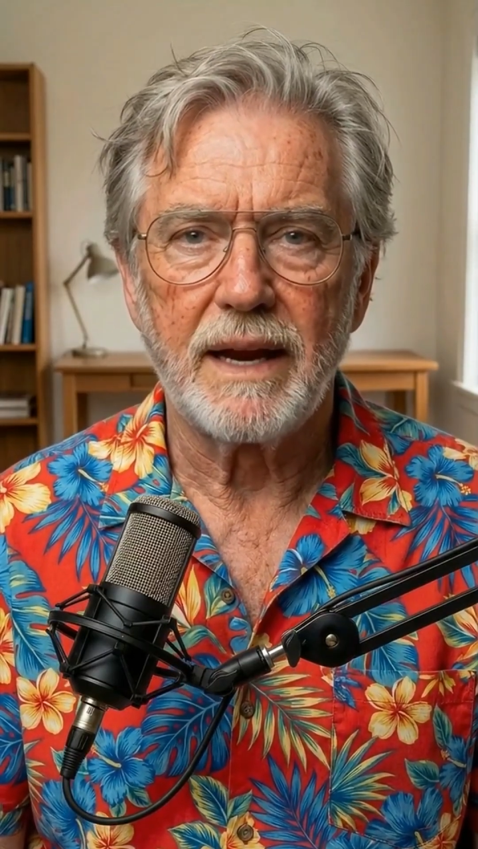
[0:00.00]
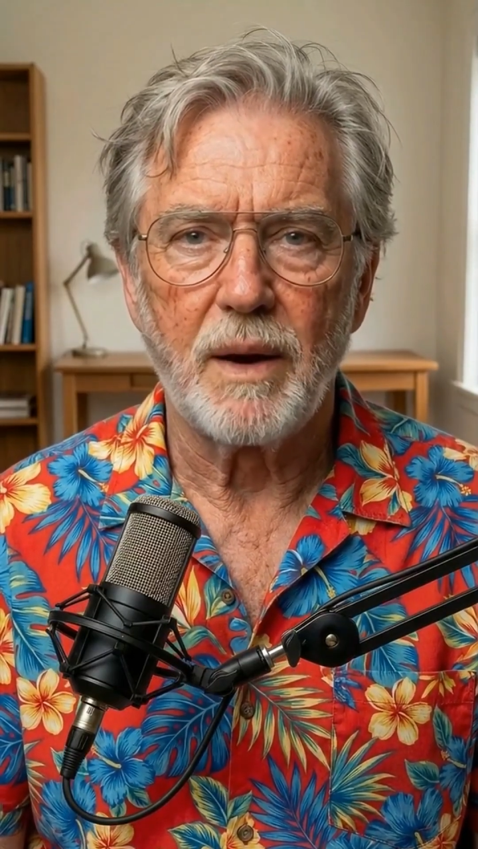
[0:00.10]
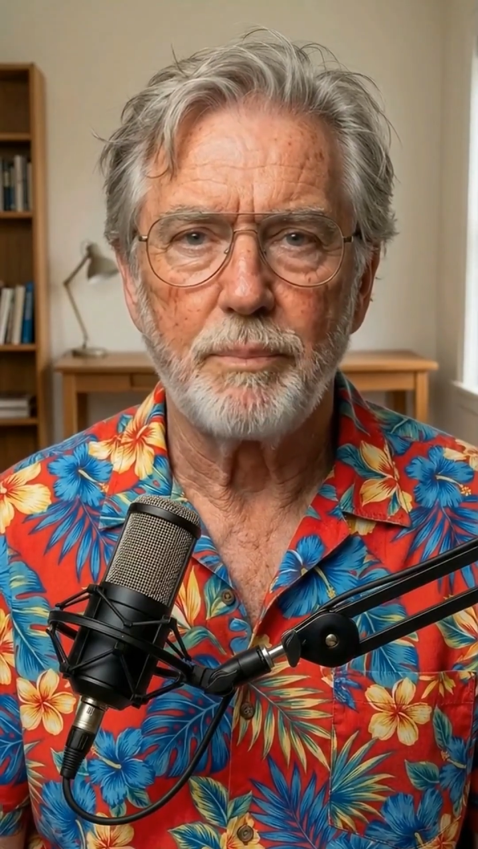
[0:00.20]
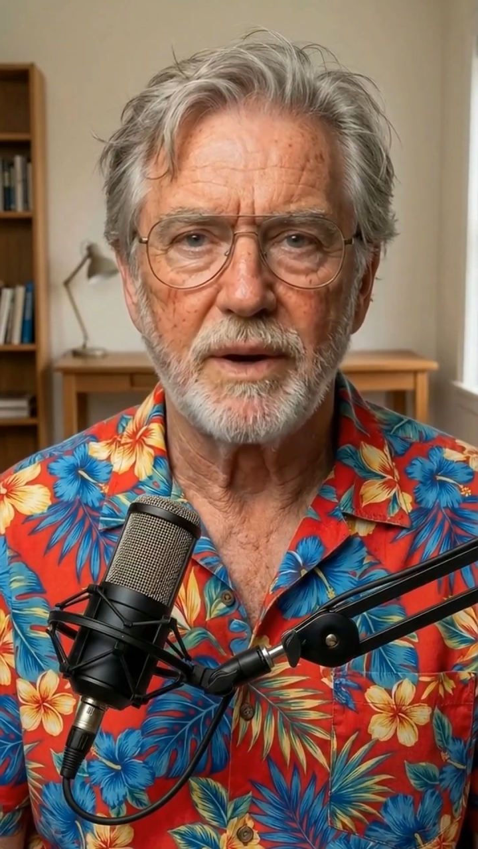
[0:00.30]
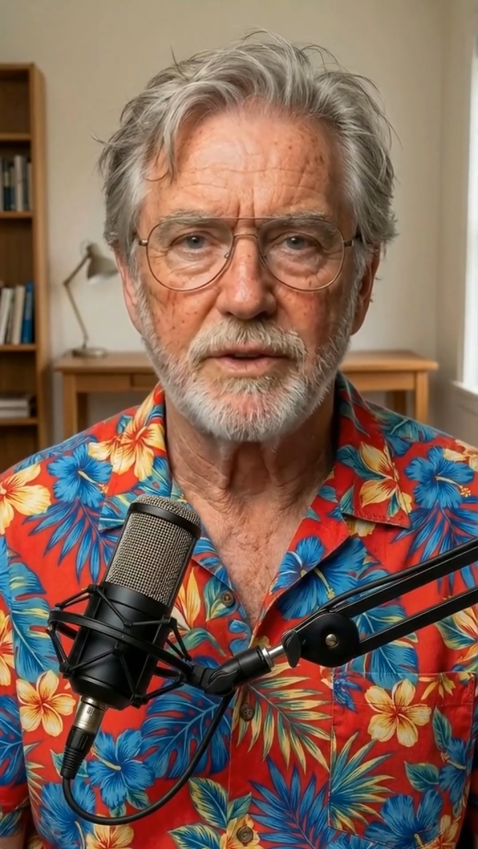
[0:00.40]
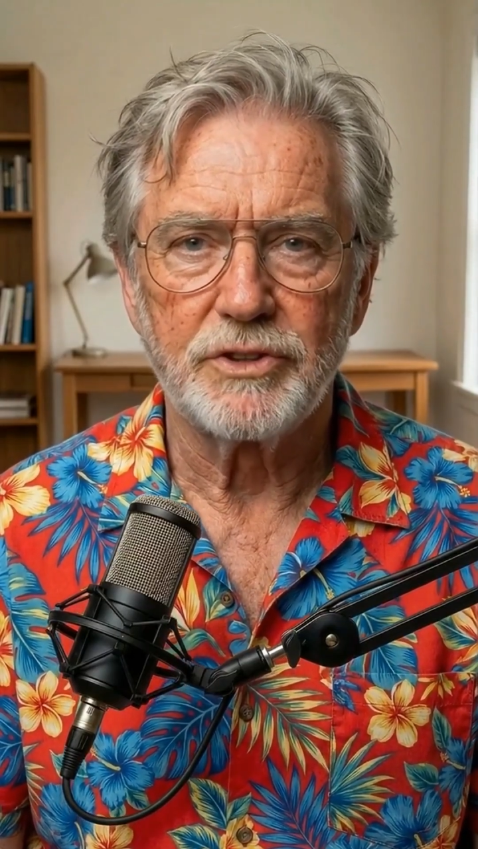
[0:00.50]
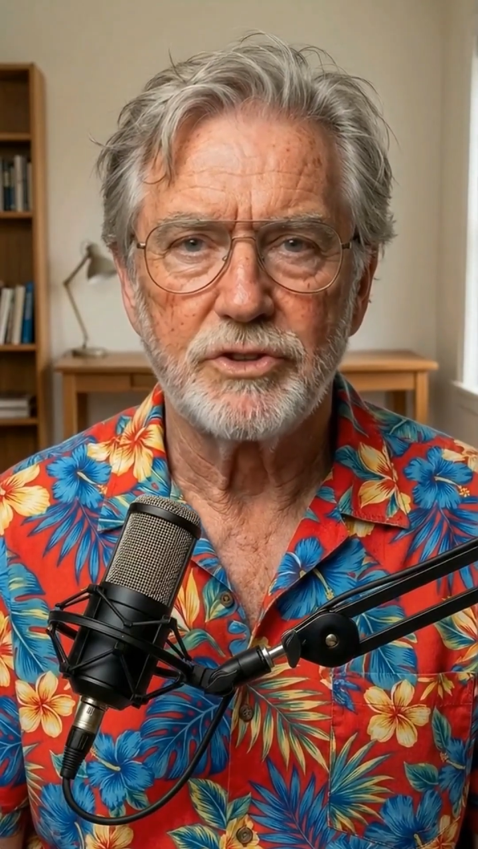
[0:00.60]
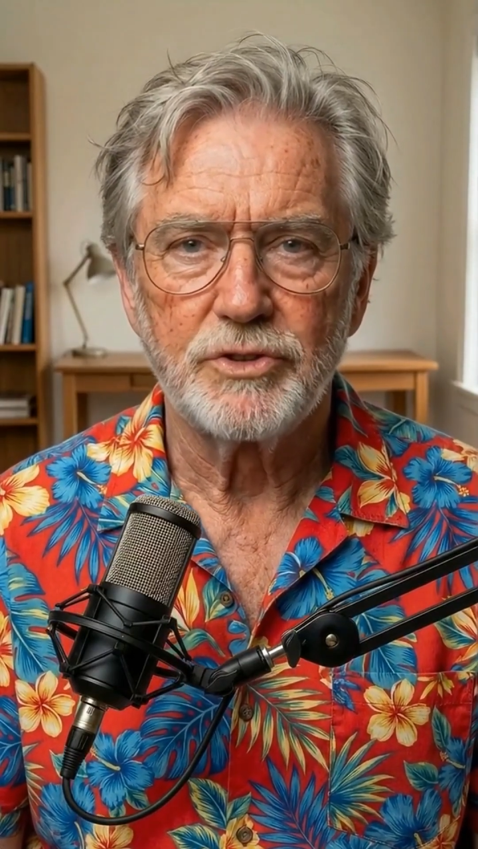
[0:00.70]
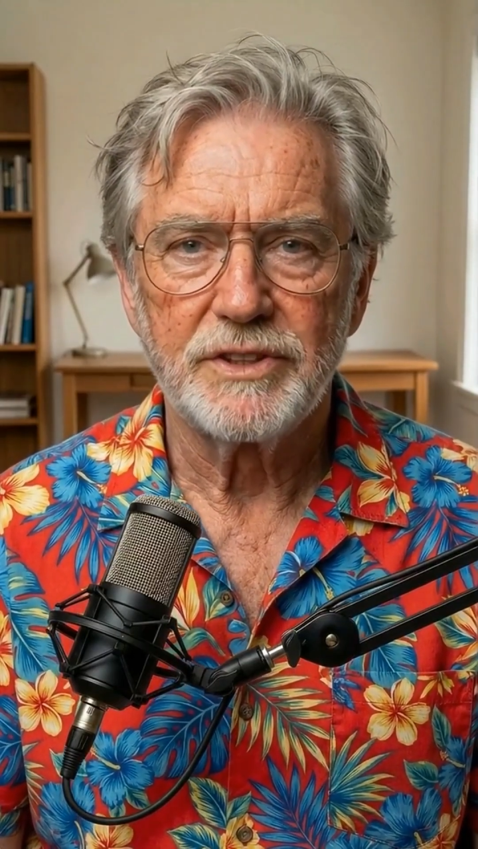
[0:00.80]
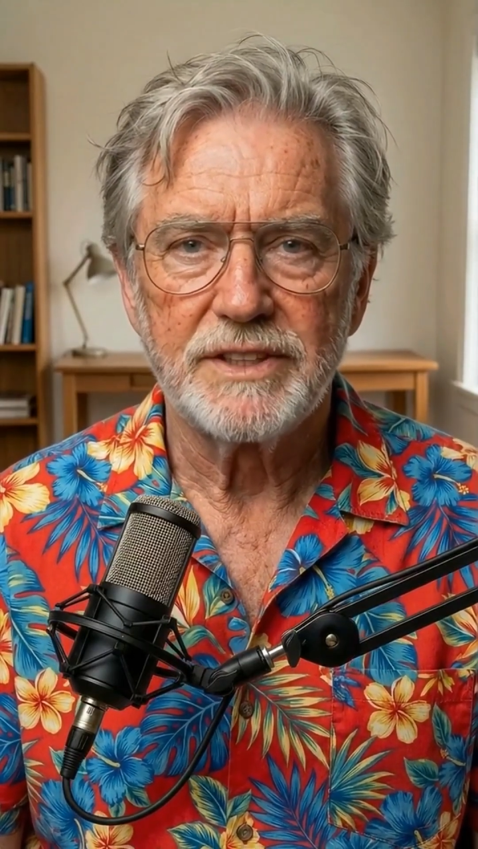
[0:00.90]
help others
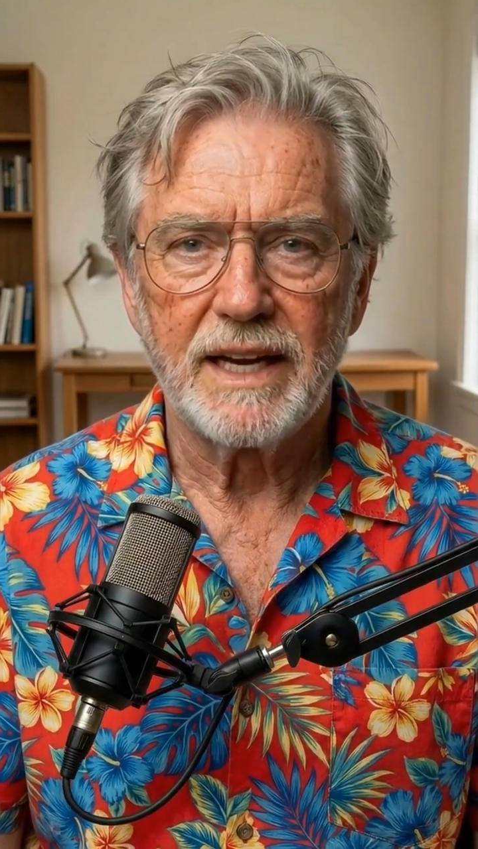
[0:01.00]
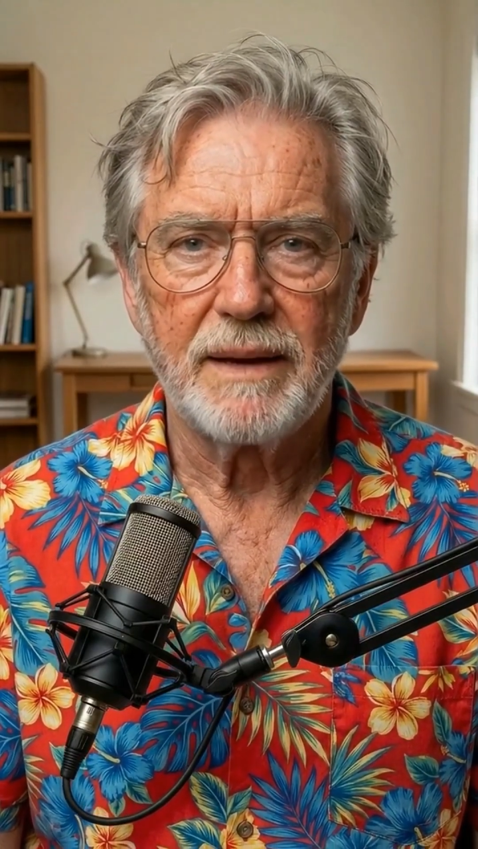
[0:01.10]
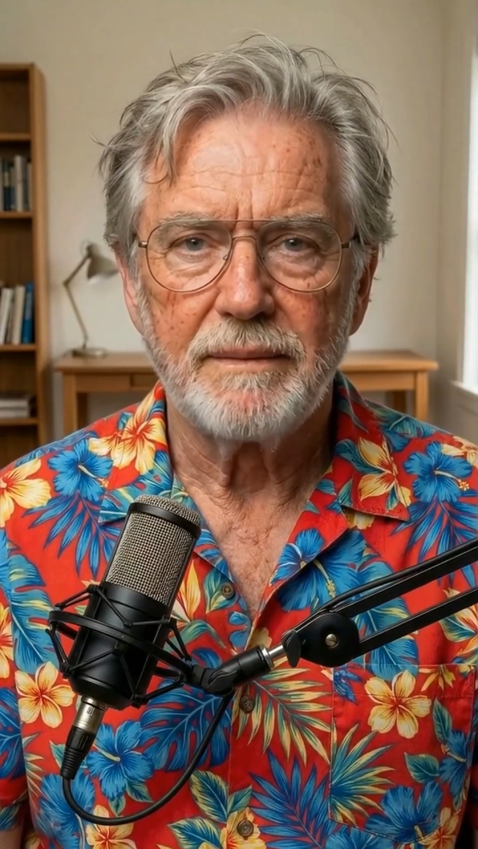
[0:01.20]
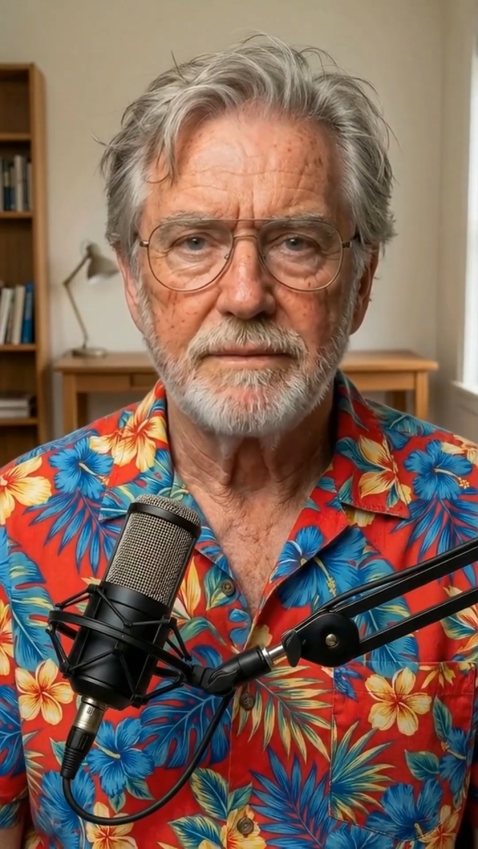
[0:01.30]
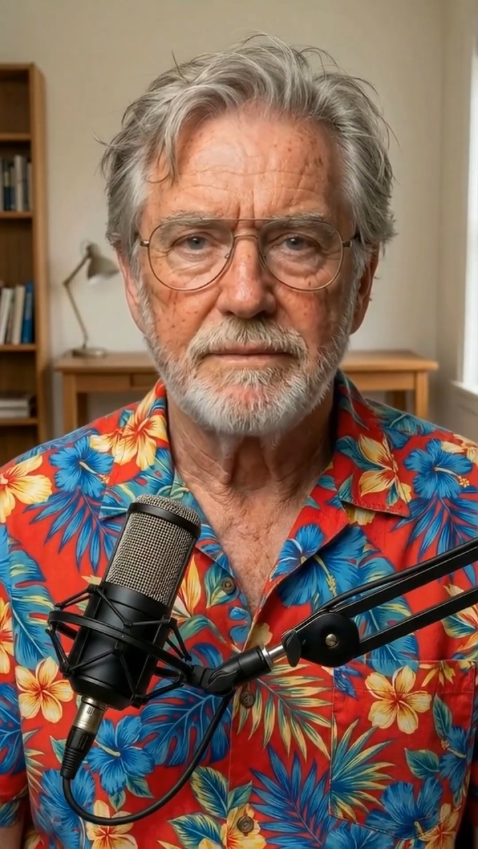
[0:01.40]
do the same.